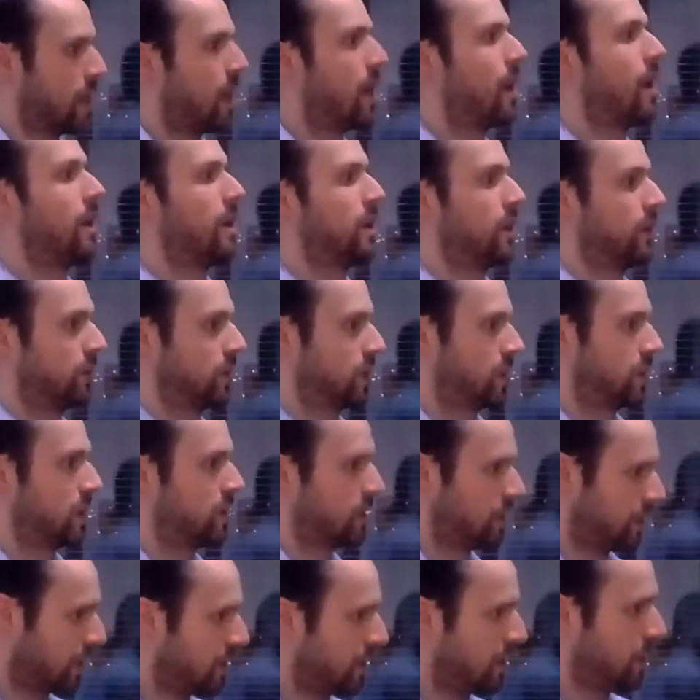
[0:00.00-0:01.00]
kind of
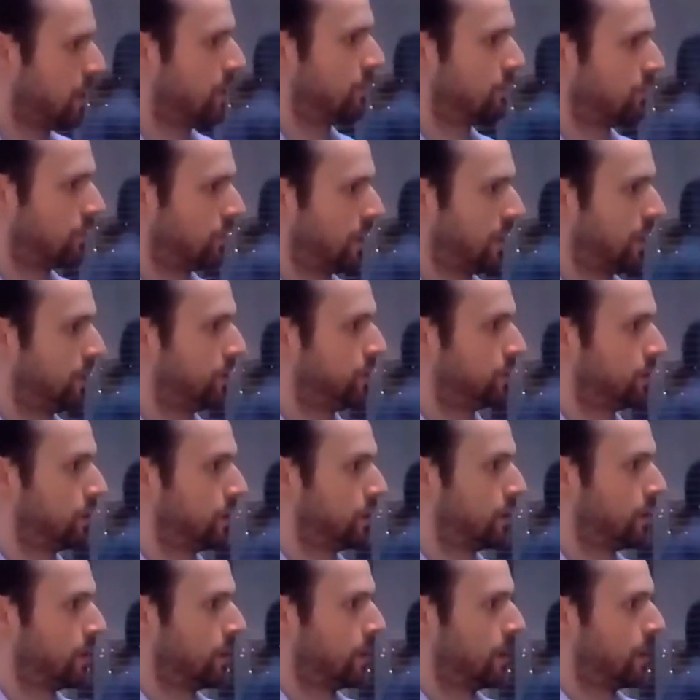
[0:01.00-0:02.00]
study of religion
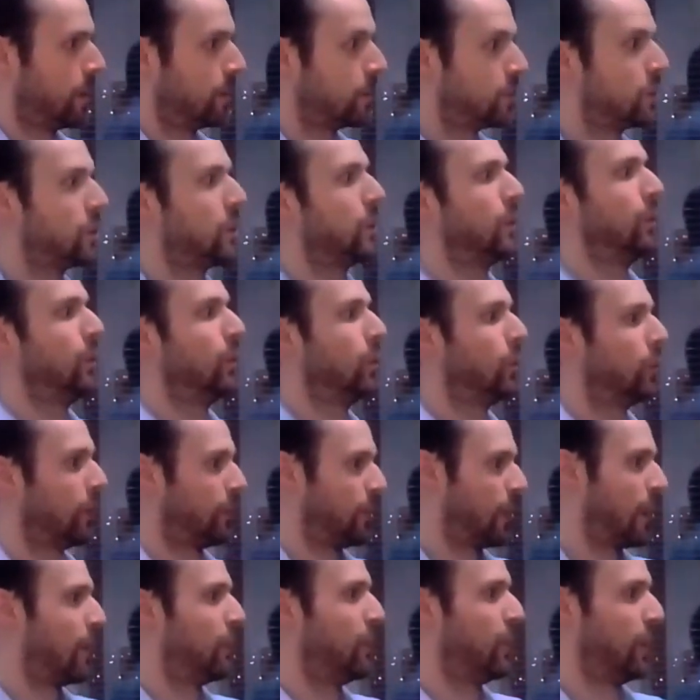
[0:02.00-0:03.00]
to
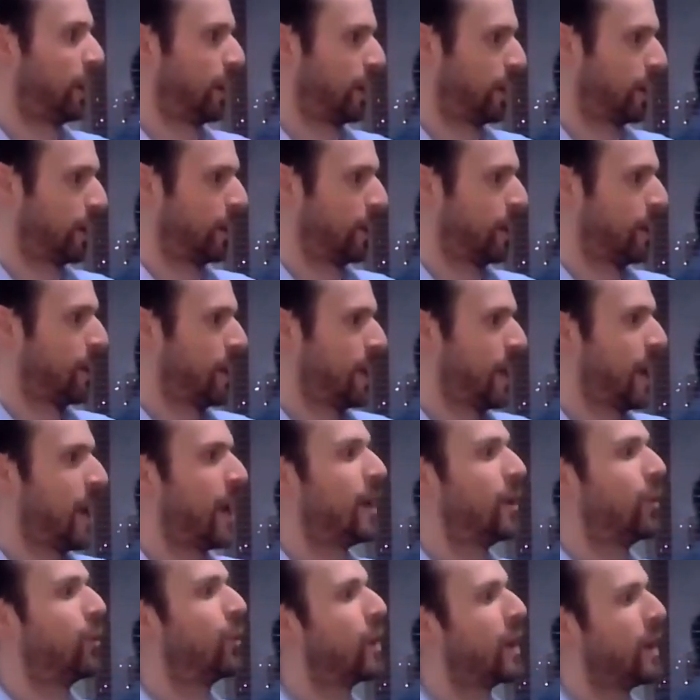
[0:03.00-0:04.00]
the public
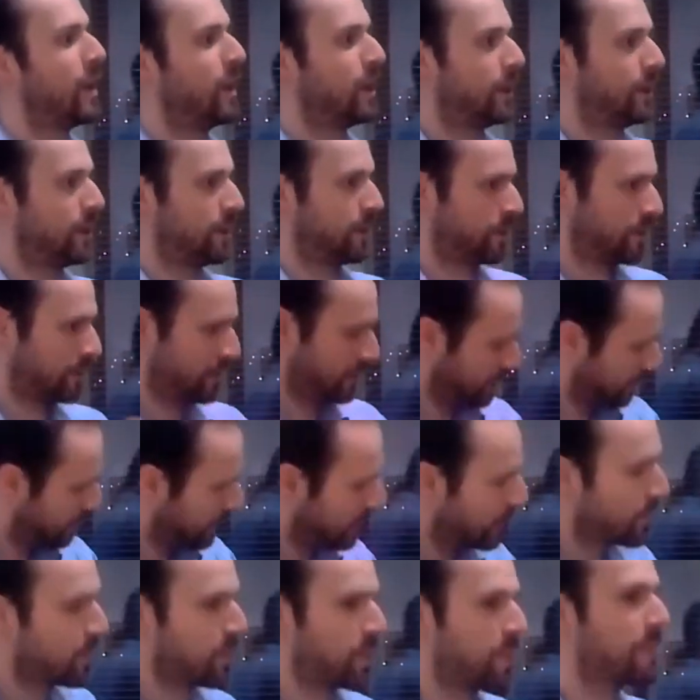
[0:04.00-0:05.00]
in a way that is
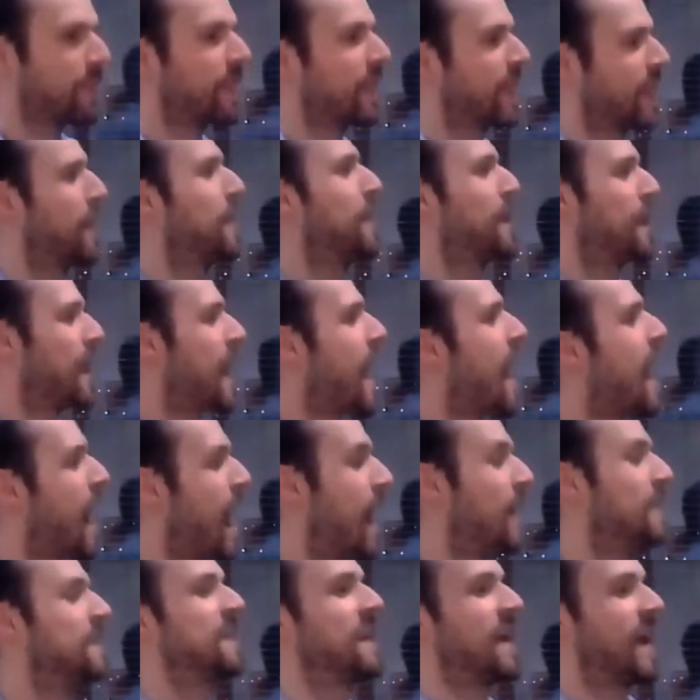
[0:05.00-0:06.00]
ca-
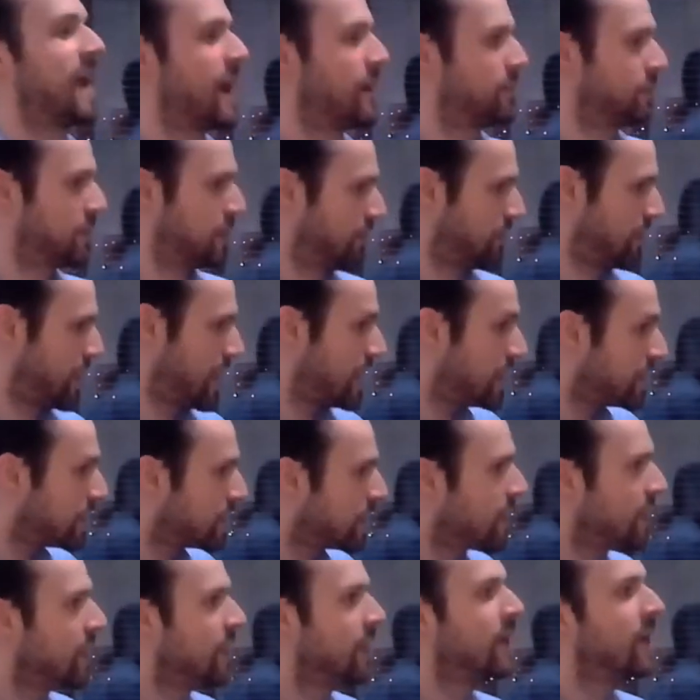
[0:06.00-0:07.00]
as
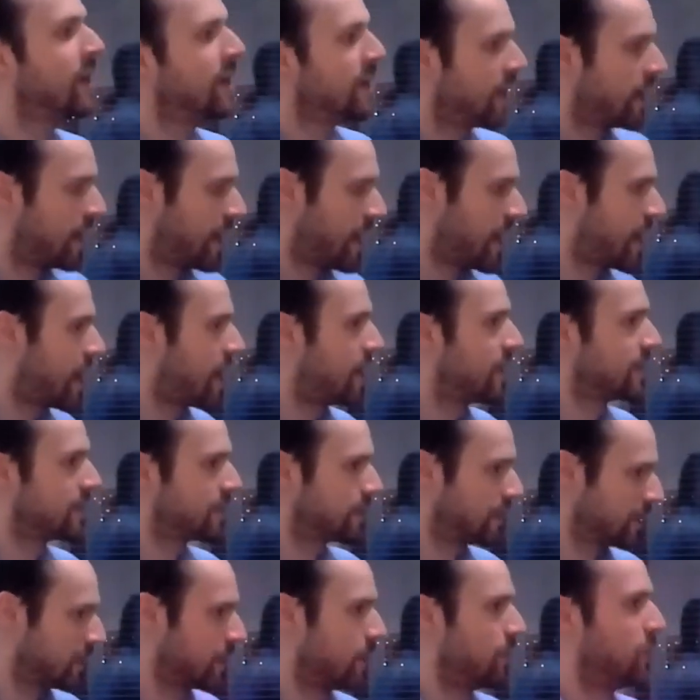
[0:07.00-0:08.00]
captivating as
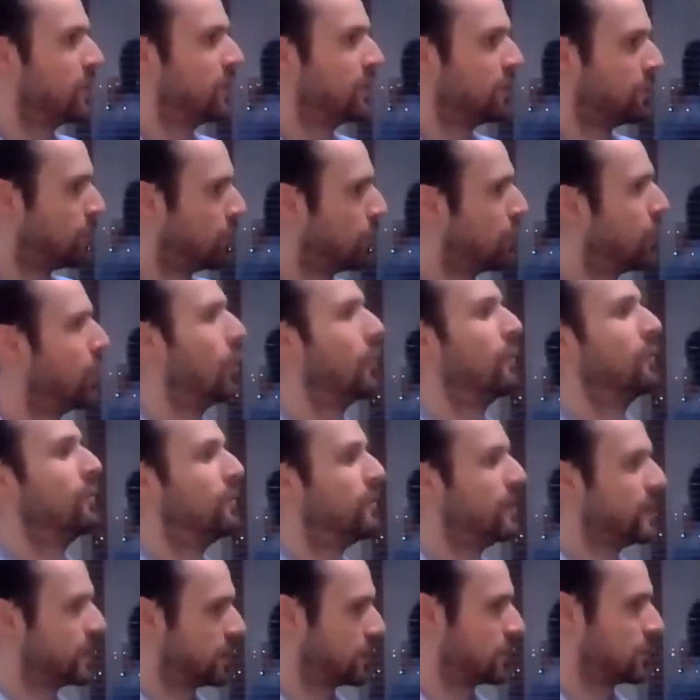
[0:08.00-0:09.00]
some of the more
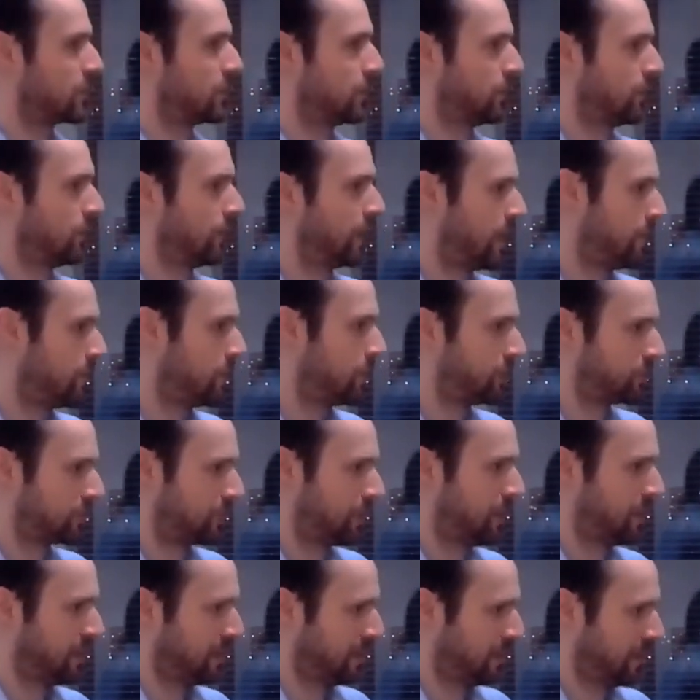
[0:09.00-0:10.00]
visceral
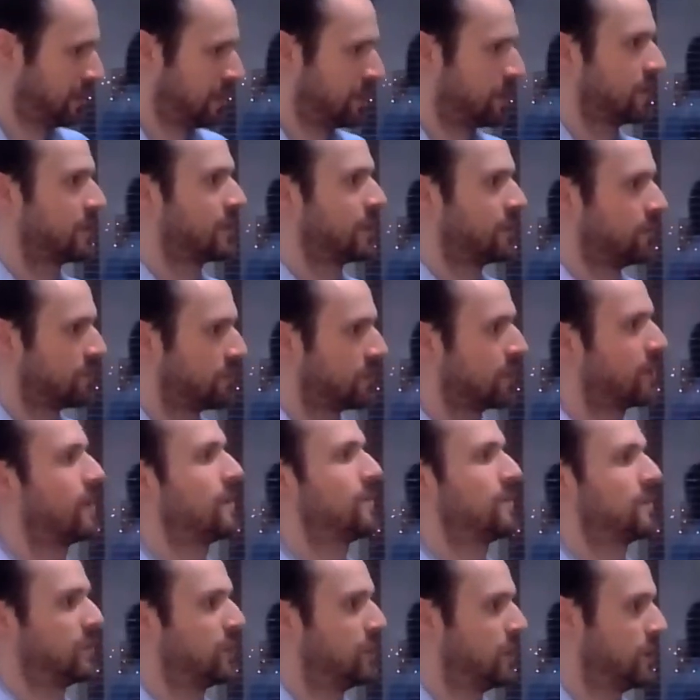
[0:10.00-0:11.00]
imagery that can
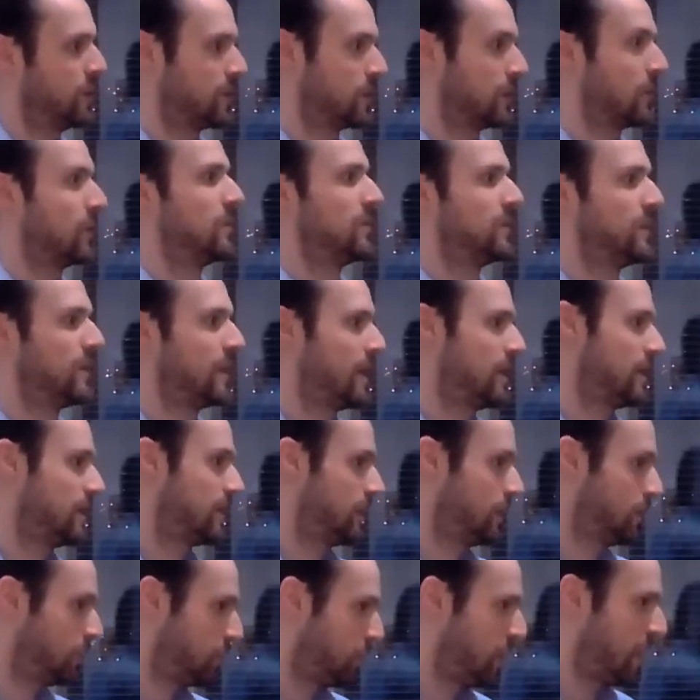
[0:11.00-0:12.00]
sometimes be
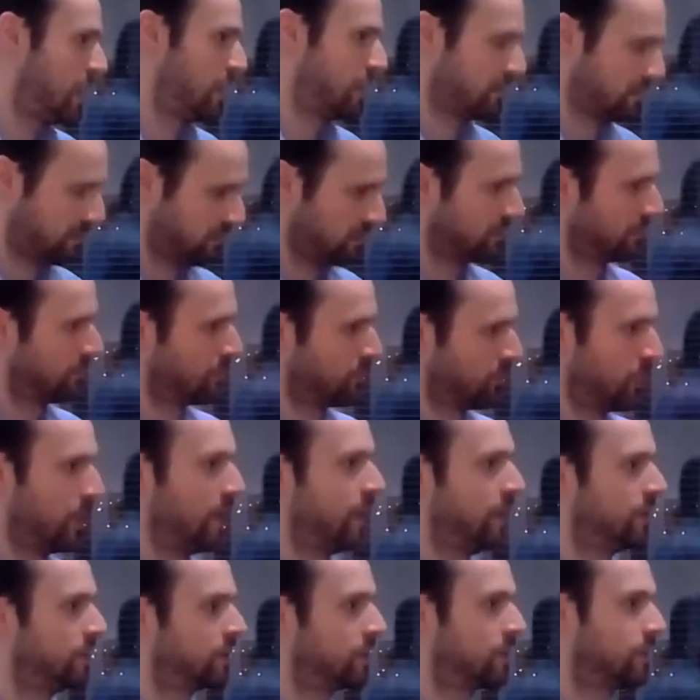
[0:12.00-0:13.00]
associated with
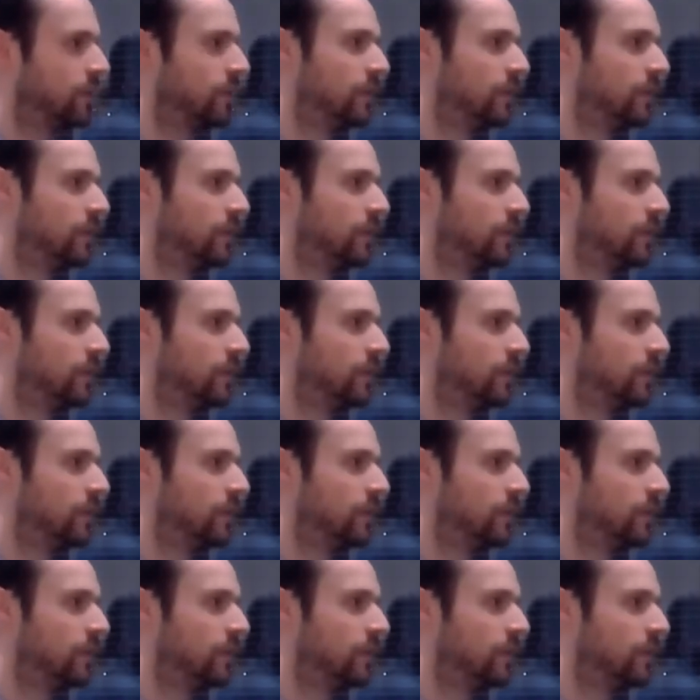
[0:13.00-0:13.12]
religion?